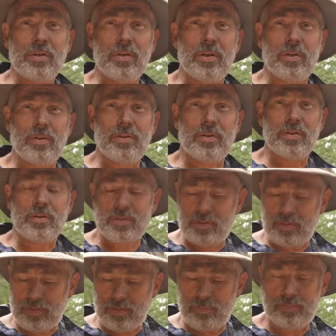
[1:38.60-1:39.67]
that are just
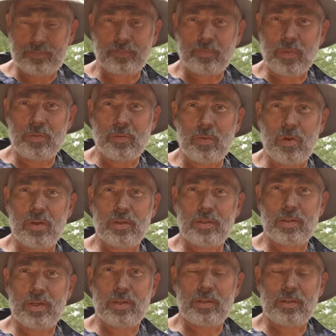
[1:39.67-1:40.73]
uh, rotted
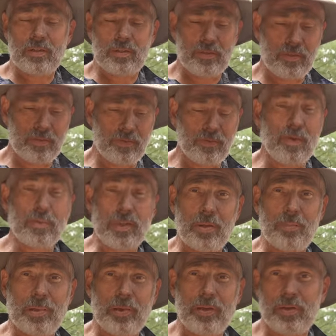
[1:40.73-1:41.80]
that from
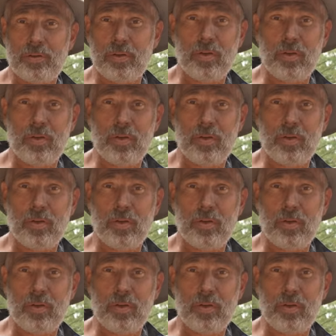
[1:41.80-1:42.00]
that period.